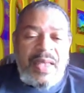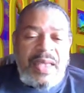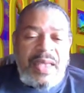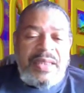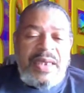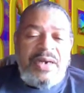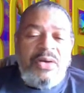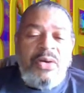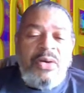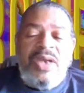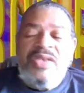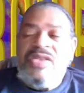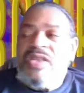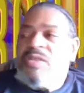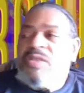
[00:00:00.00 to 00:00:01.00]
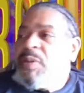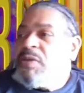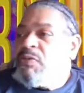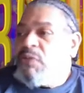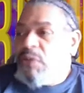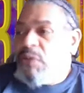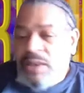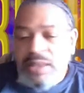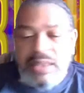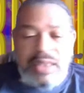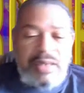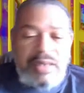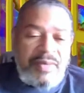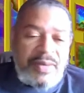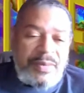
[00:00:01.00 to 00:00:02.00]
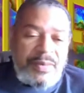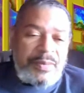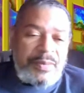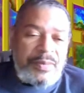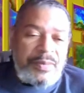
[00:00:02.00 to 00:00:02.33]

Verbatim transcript: And that grace has been freely given.